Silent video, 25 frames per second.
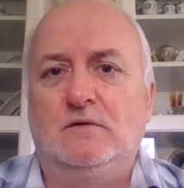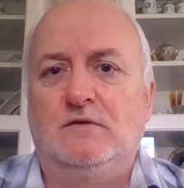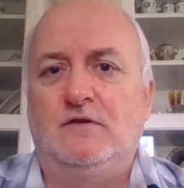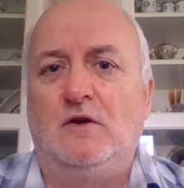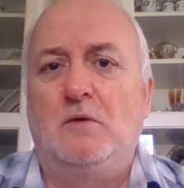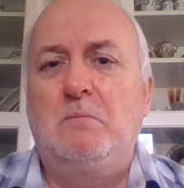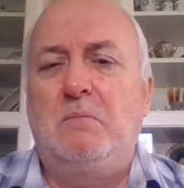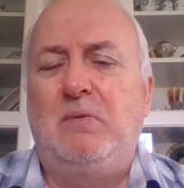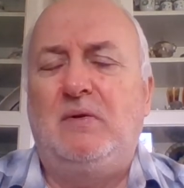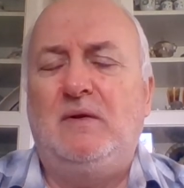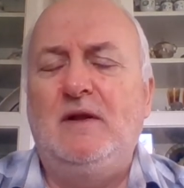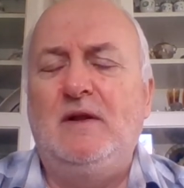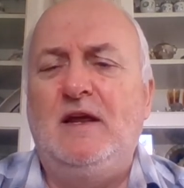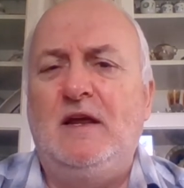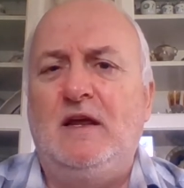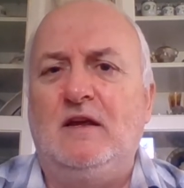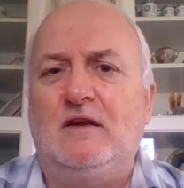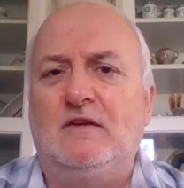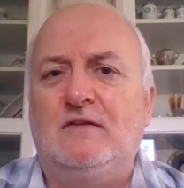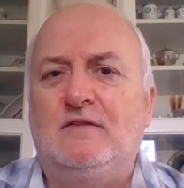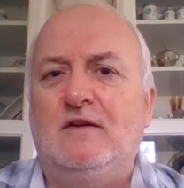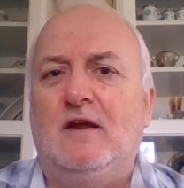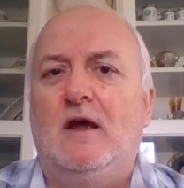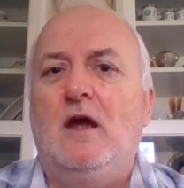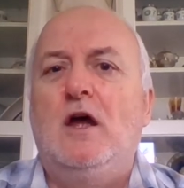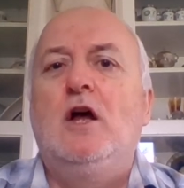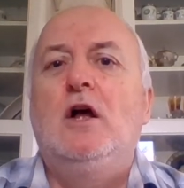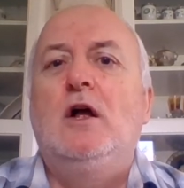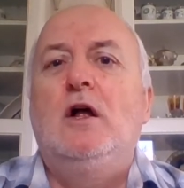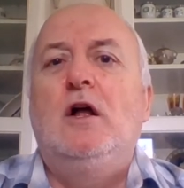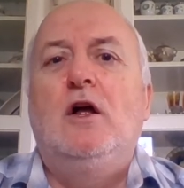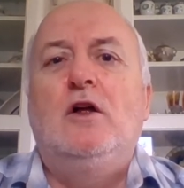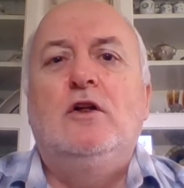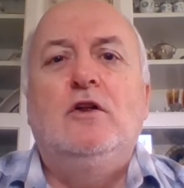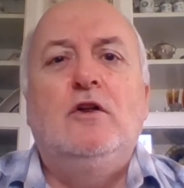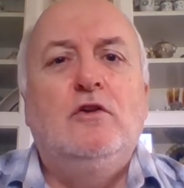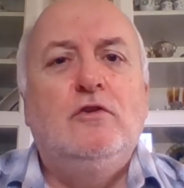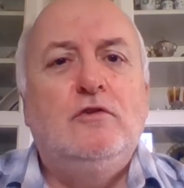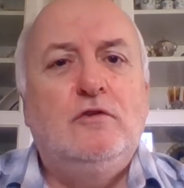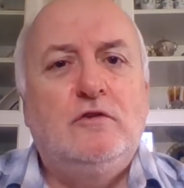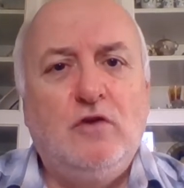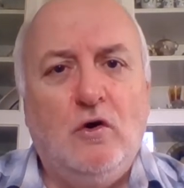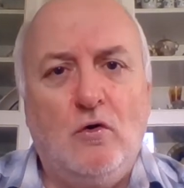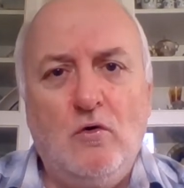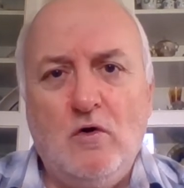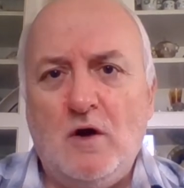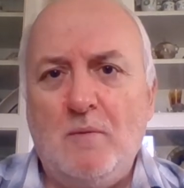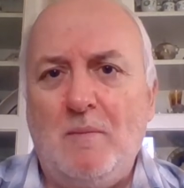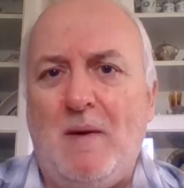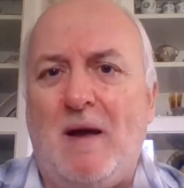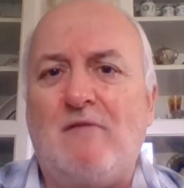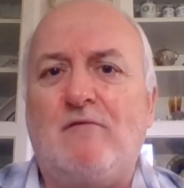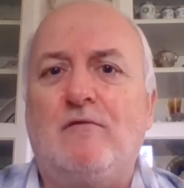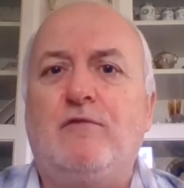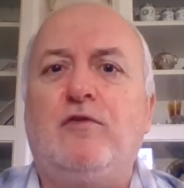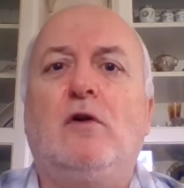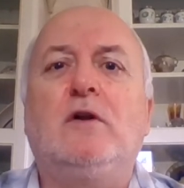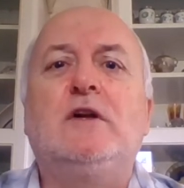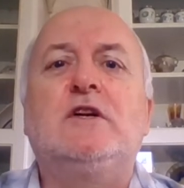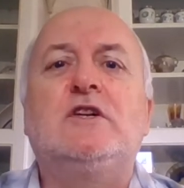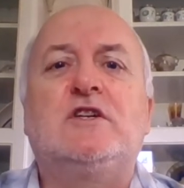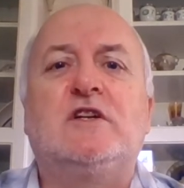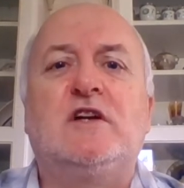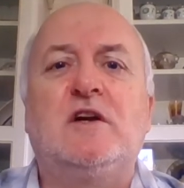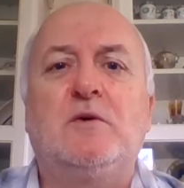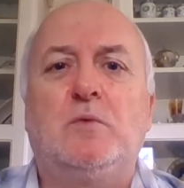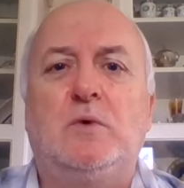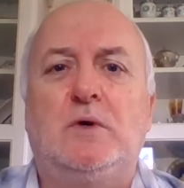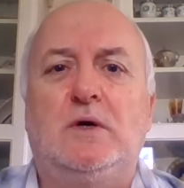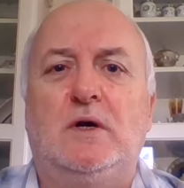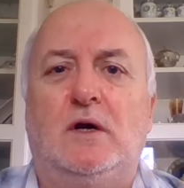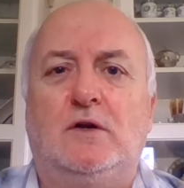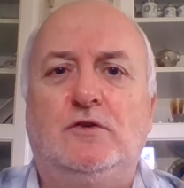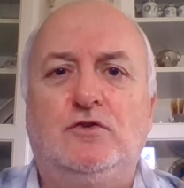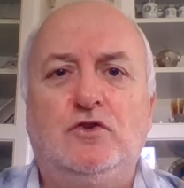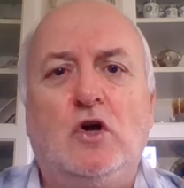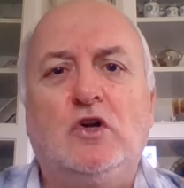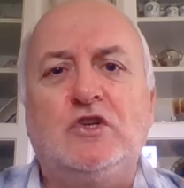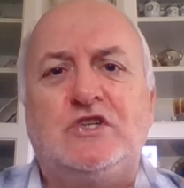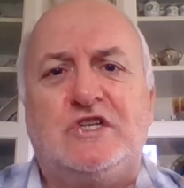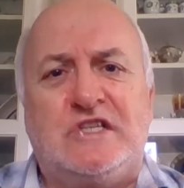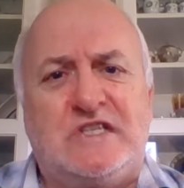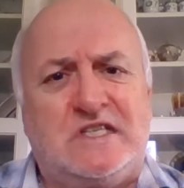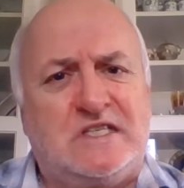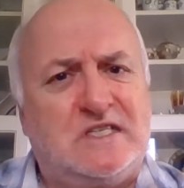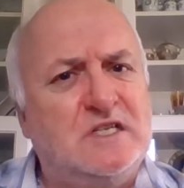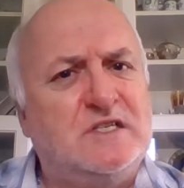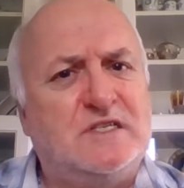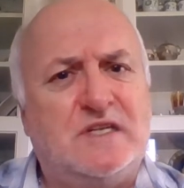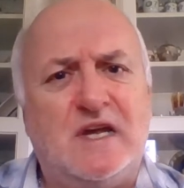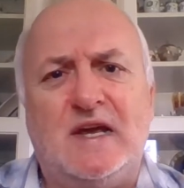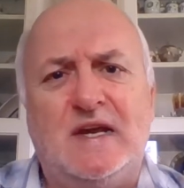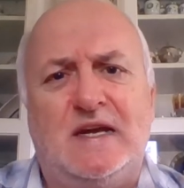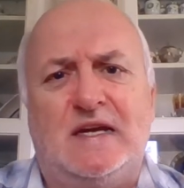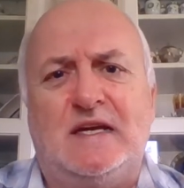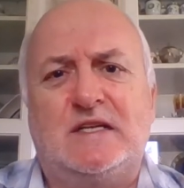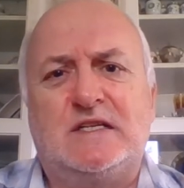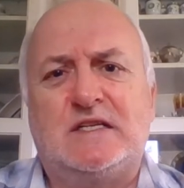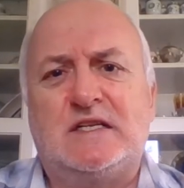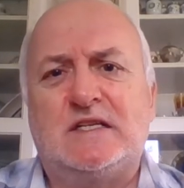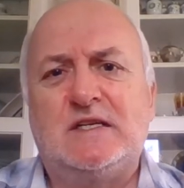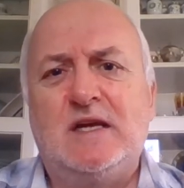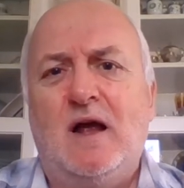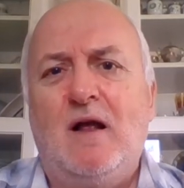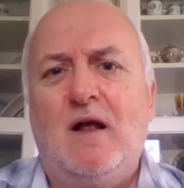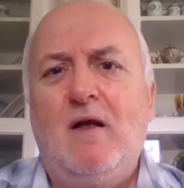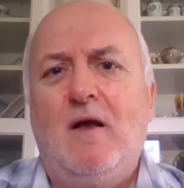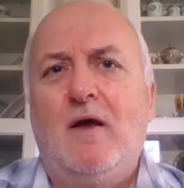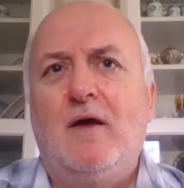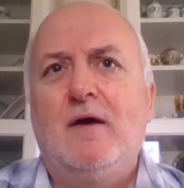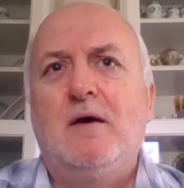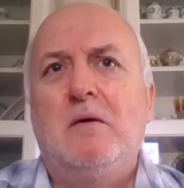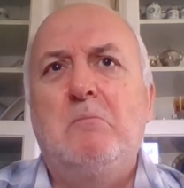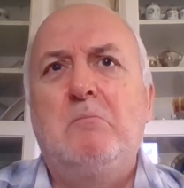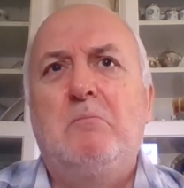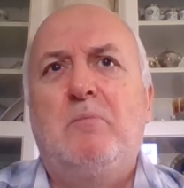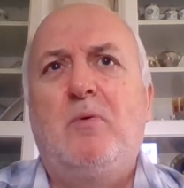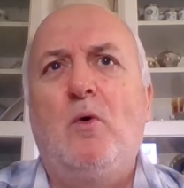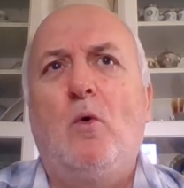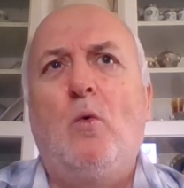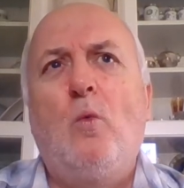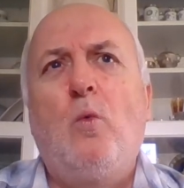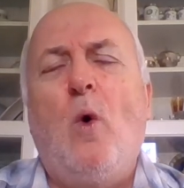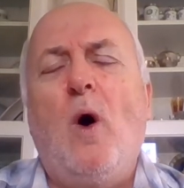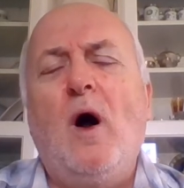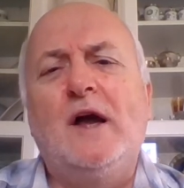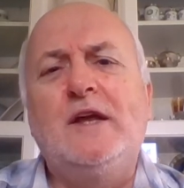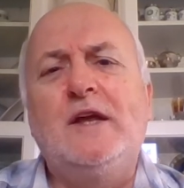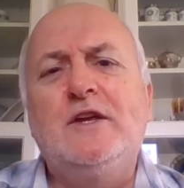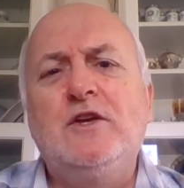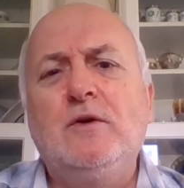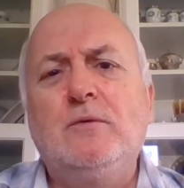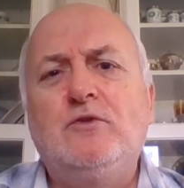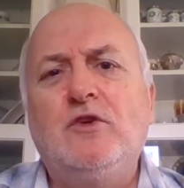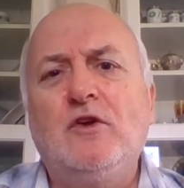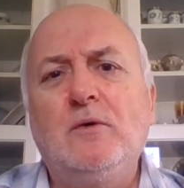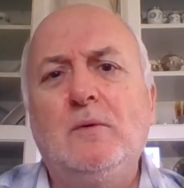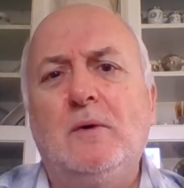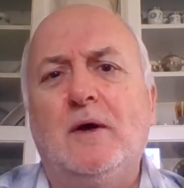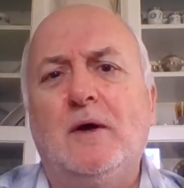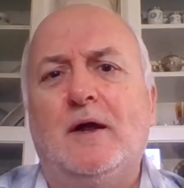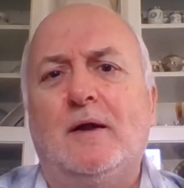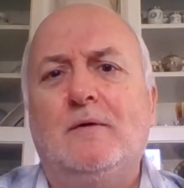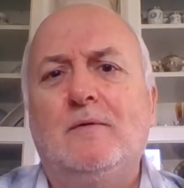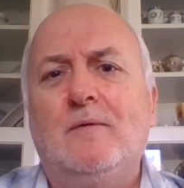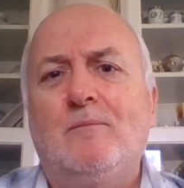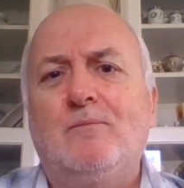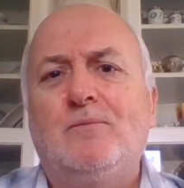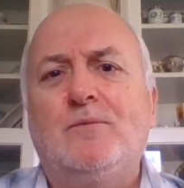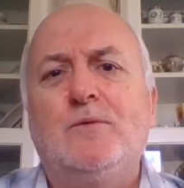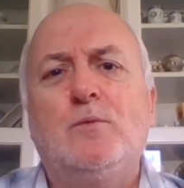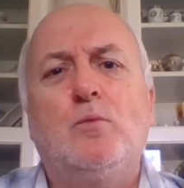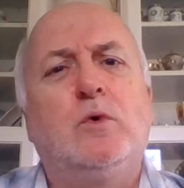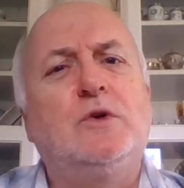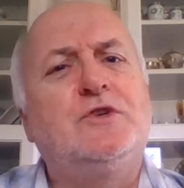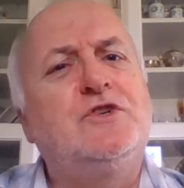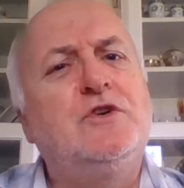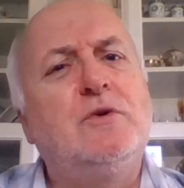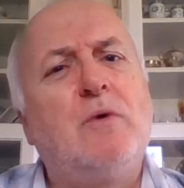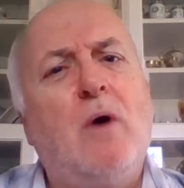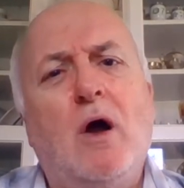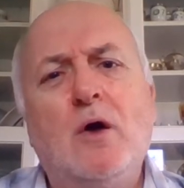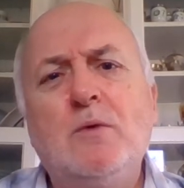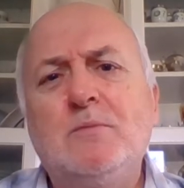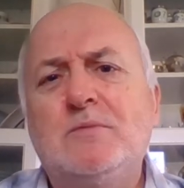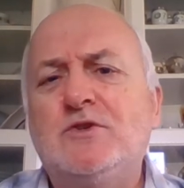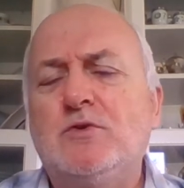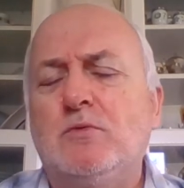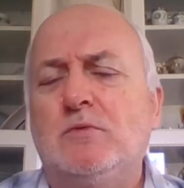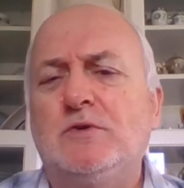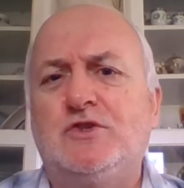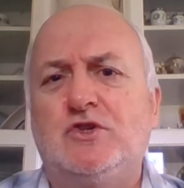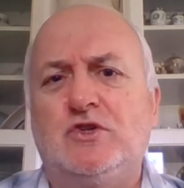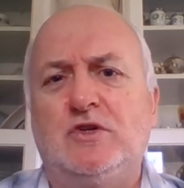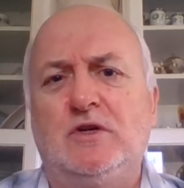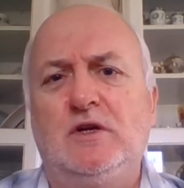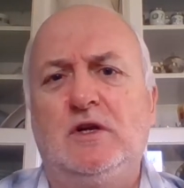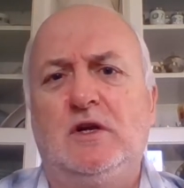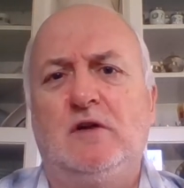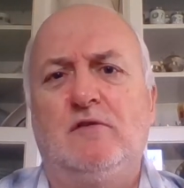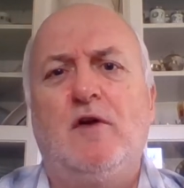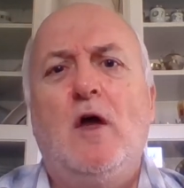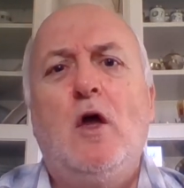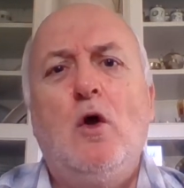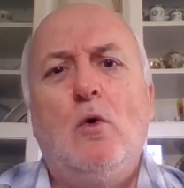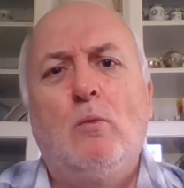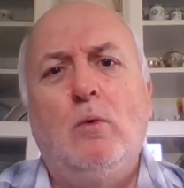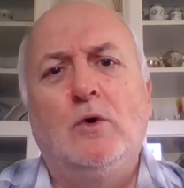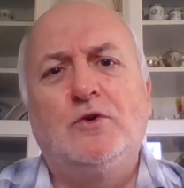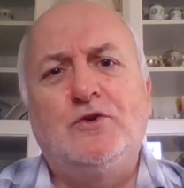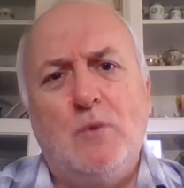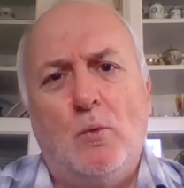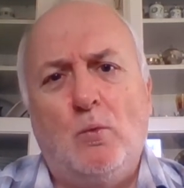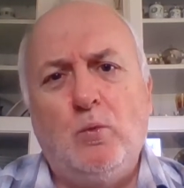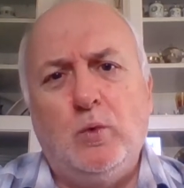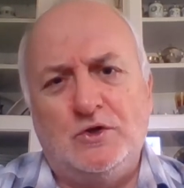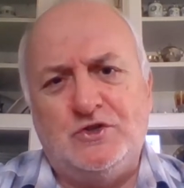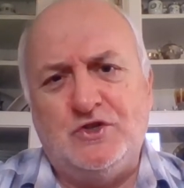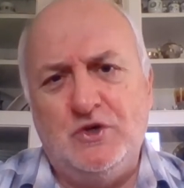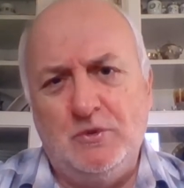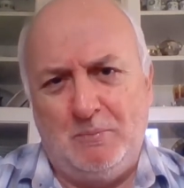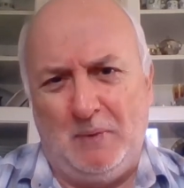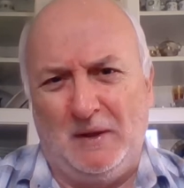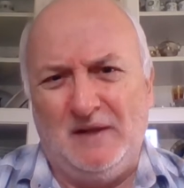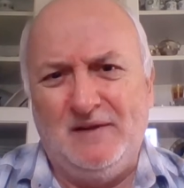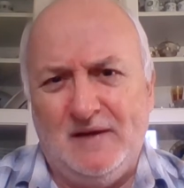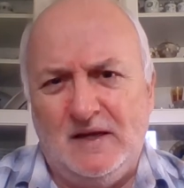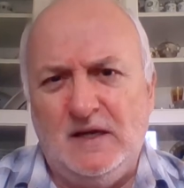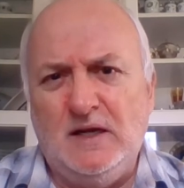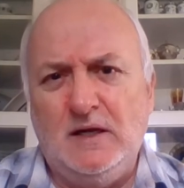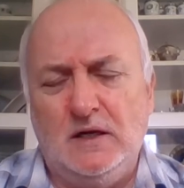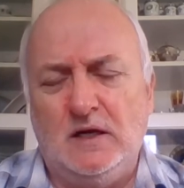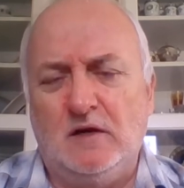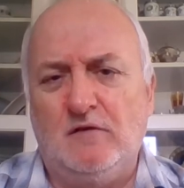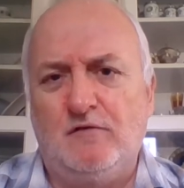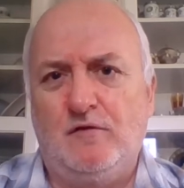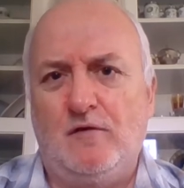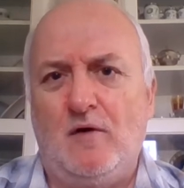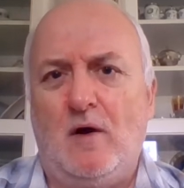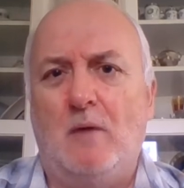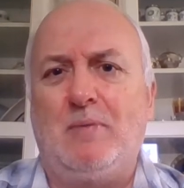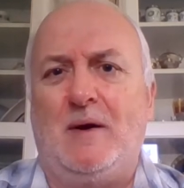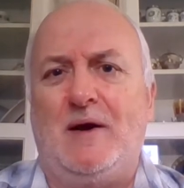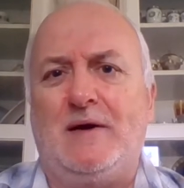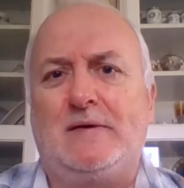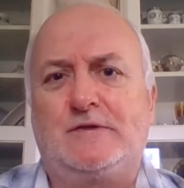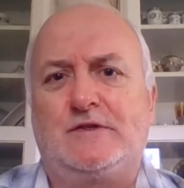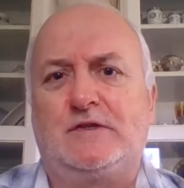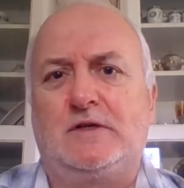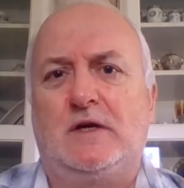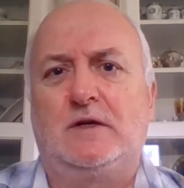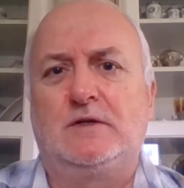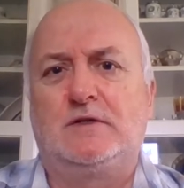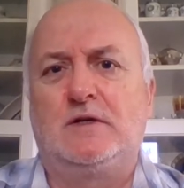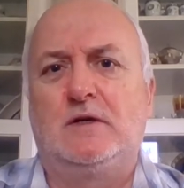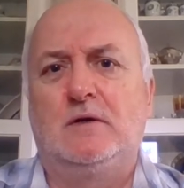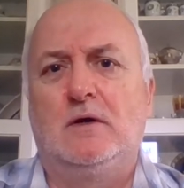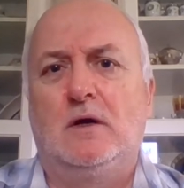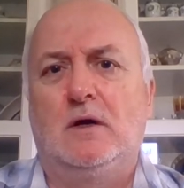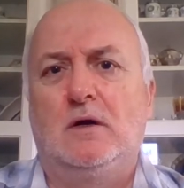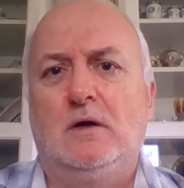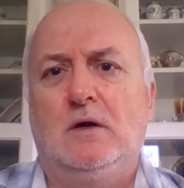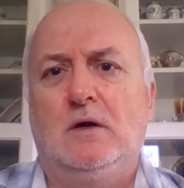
So please talk about voluntary work, not just the dates, but why you do it, what you hope to achieve, what, what you believe about it.